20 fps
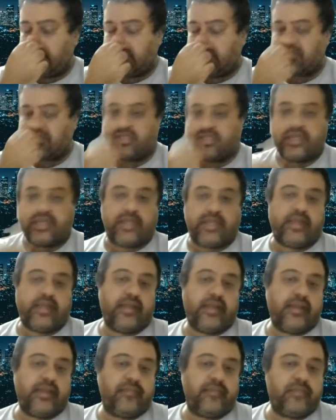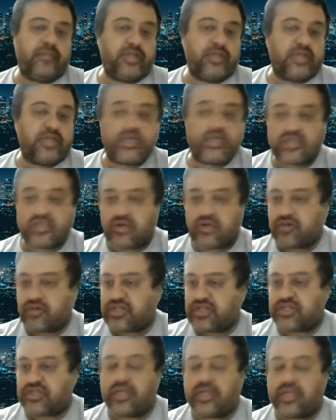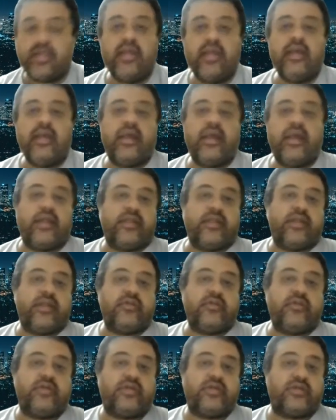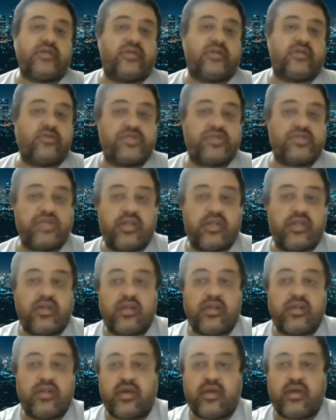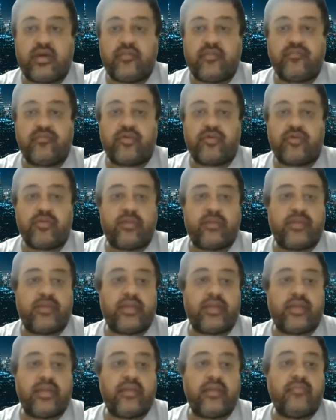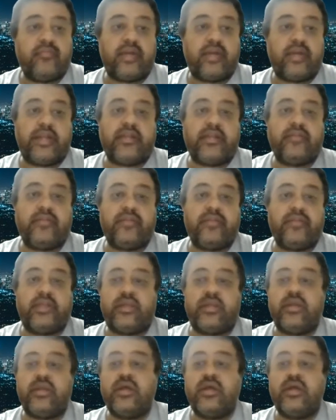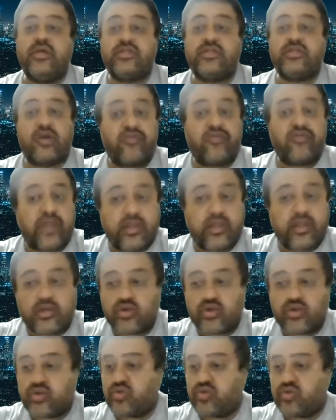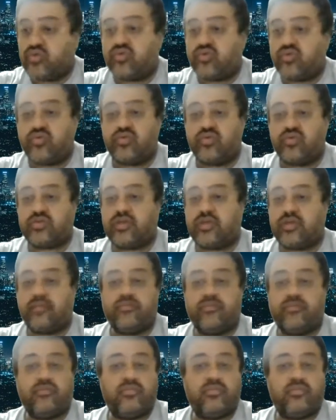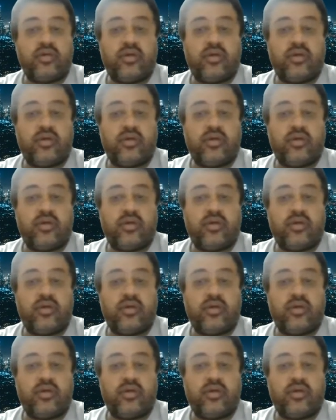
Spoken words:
say young generation, and then young generation probably might be suffering due to some